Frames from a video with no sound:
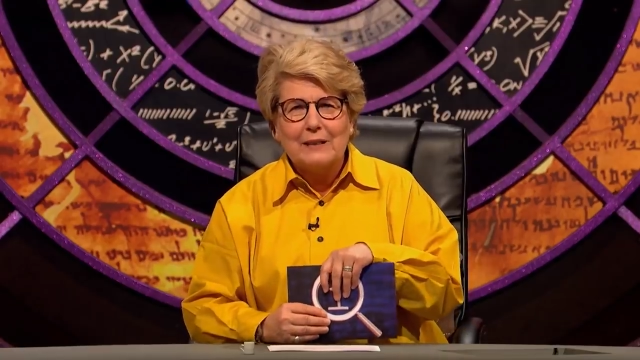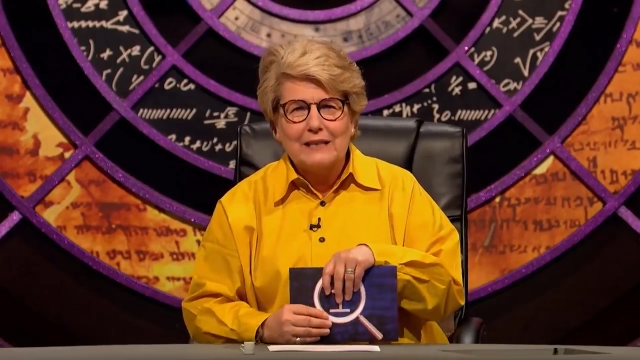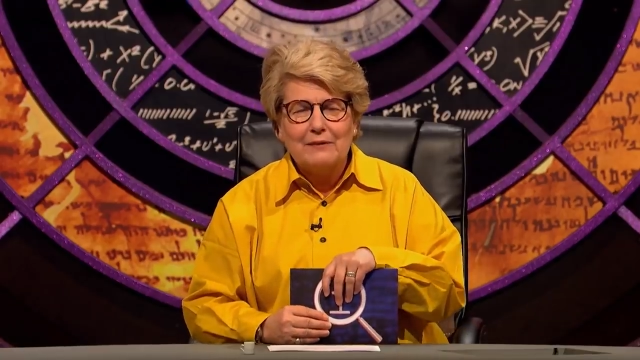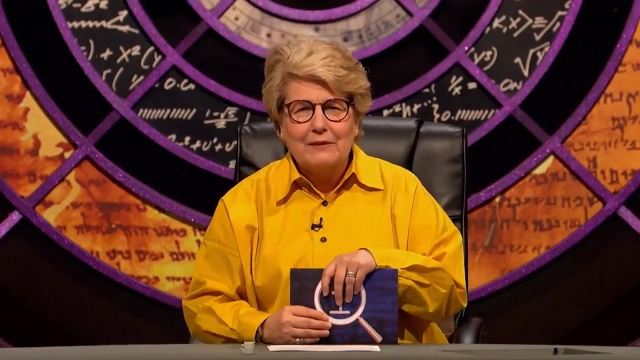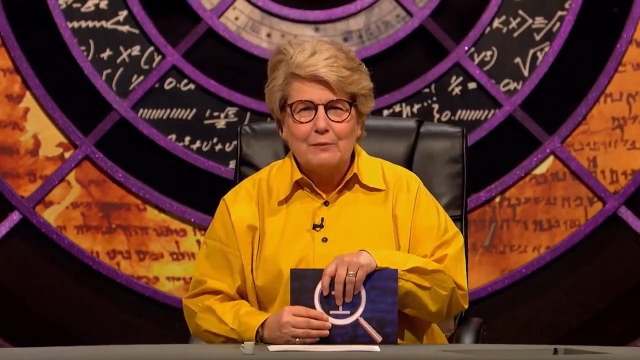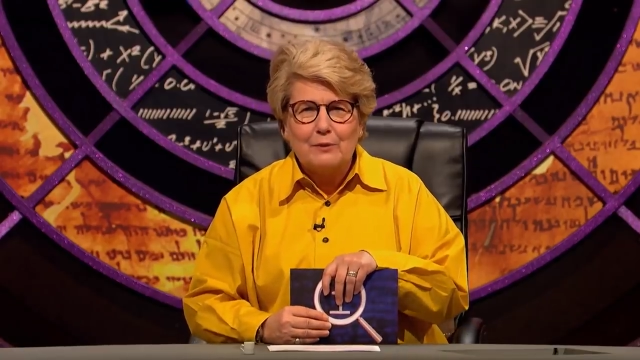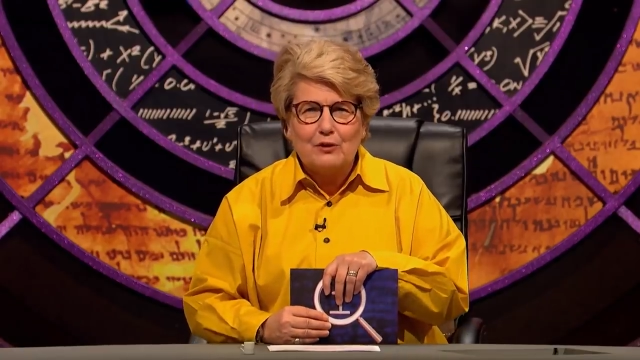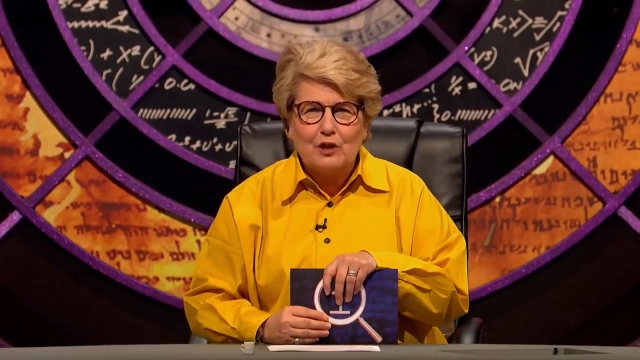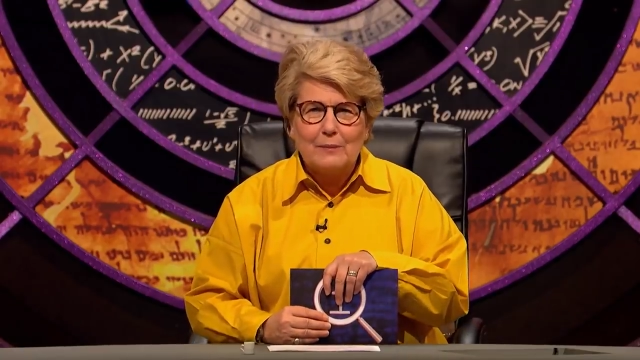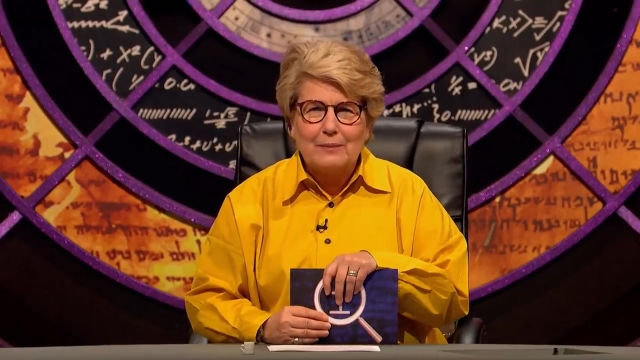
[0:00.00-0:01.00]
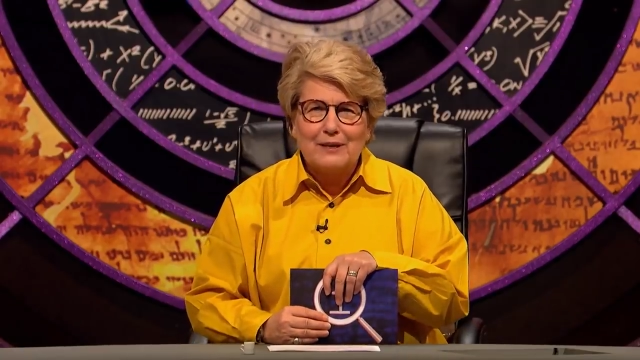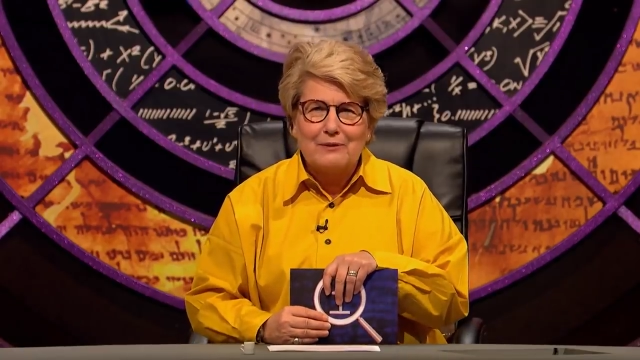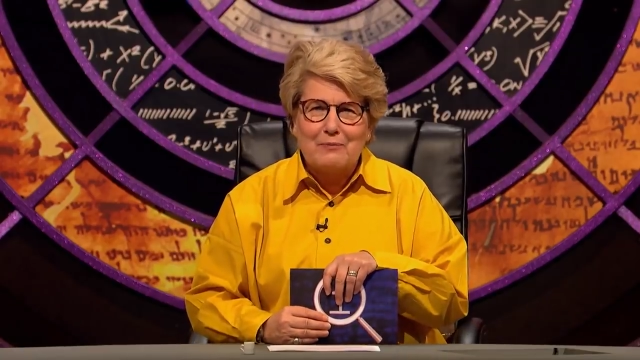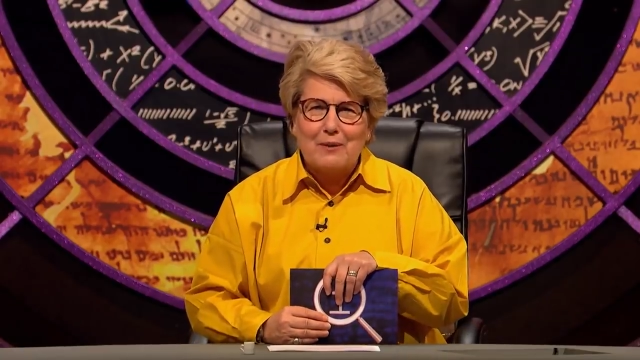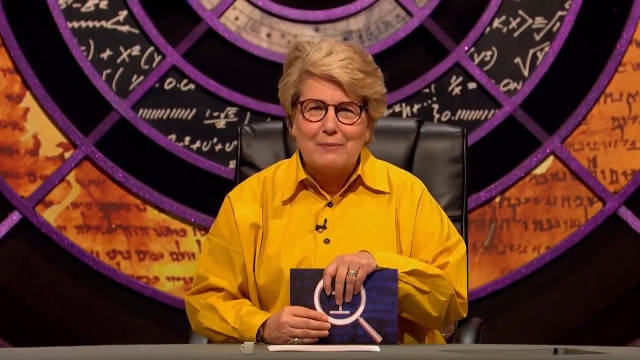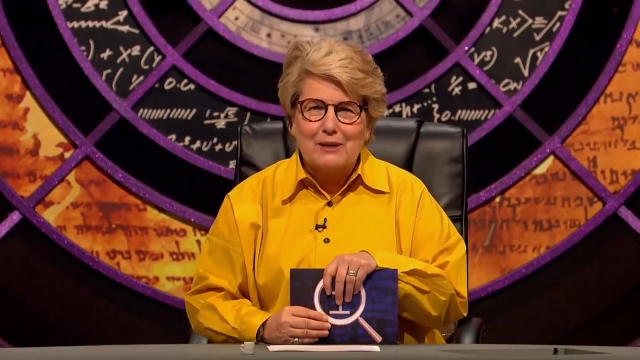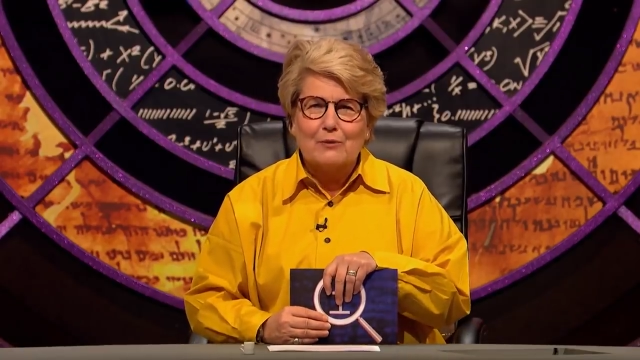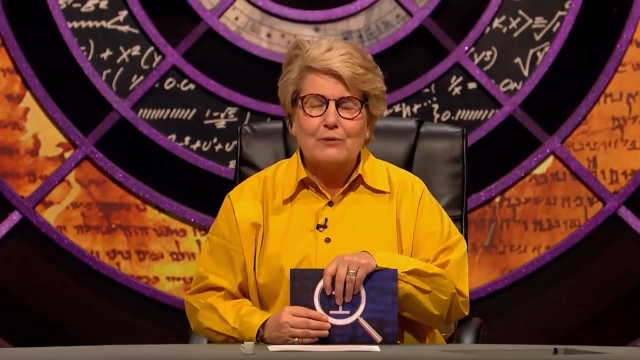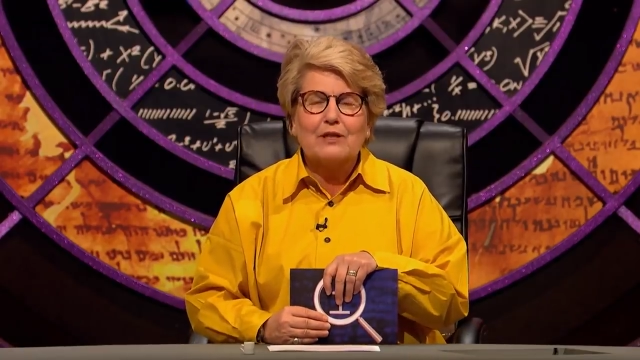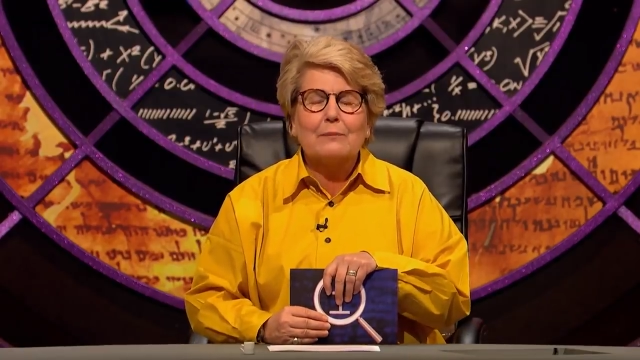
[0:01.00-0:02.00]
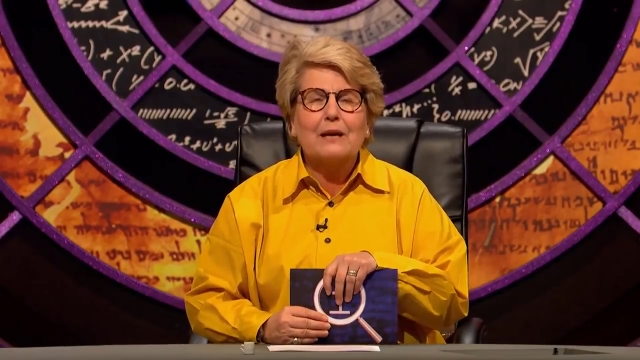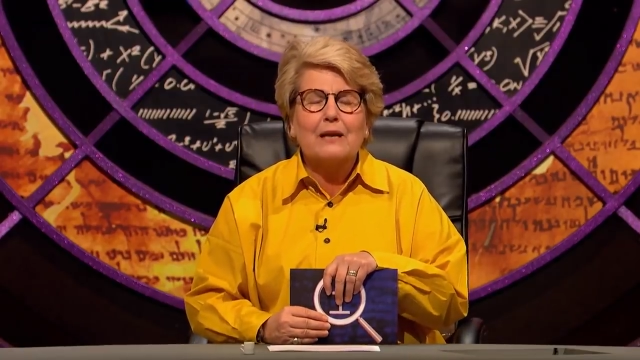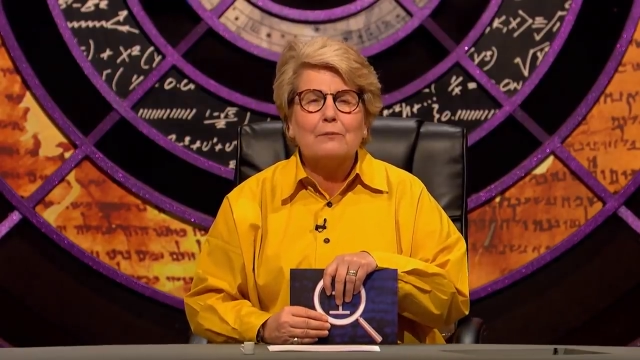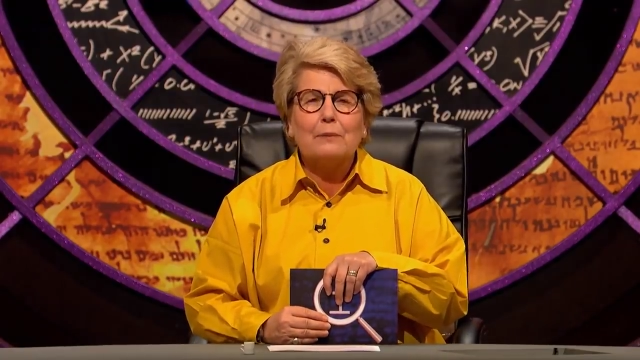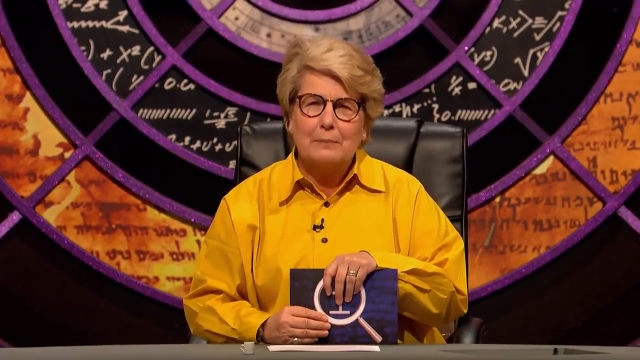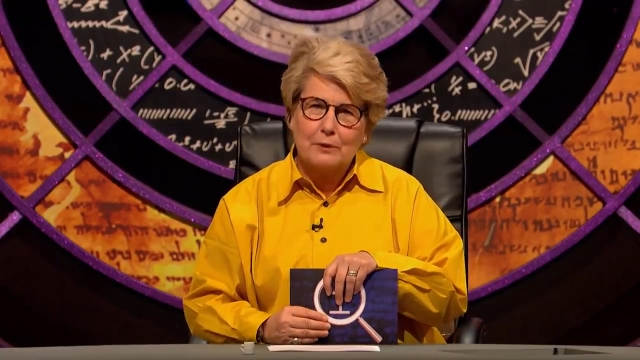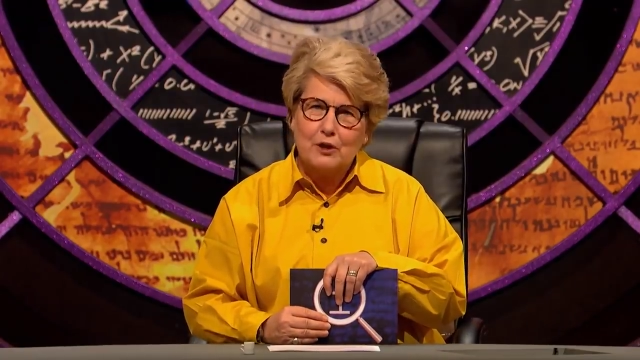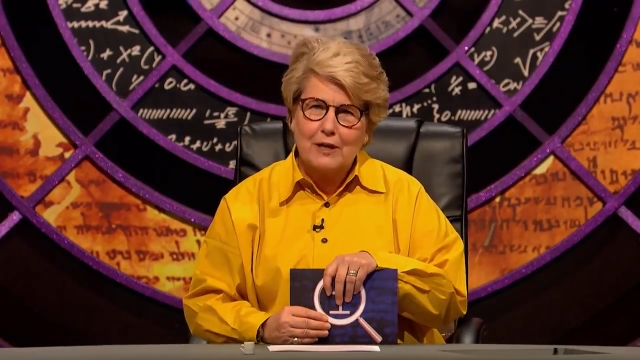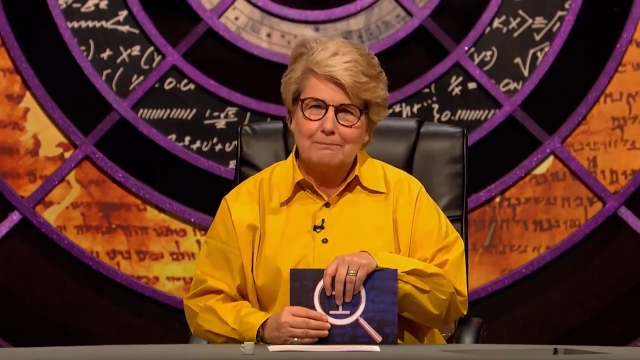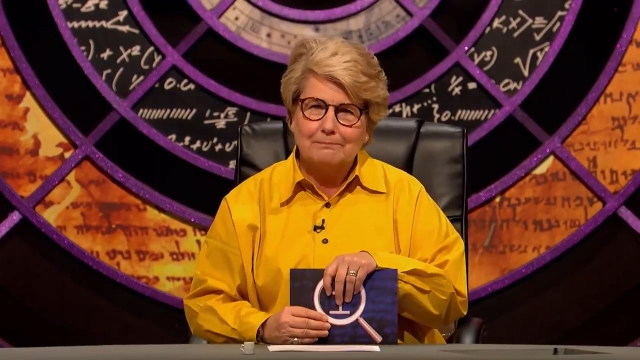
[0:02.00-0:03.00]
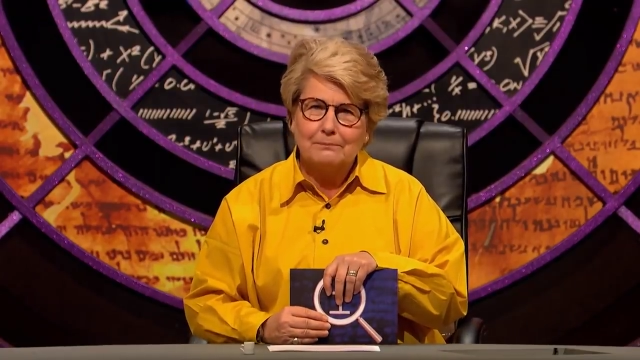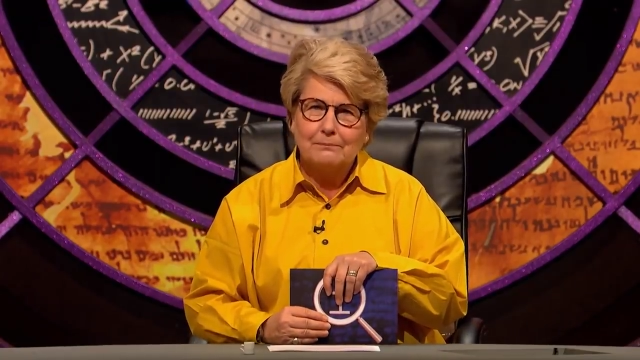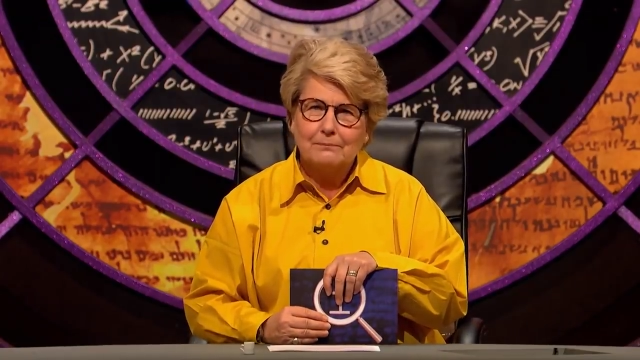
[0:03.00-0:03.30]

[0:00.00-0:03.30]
but even if it was cheaper, it would probably cause some kind of paper jam.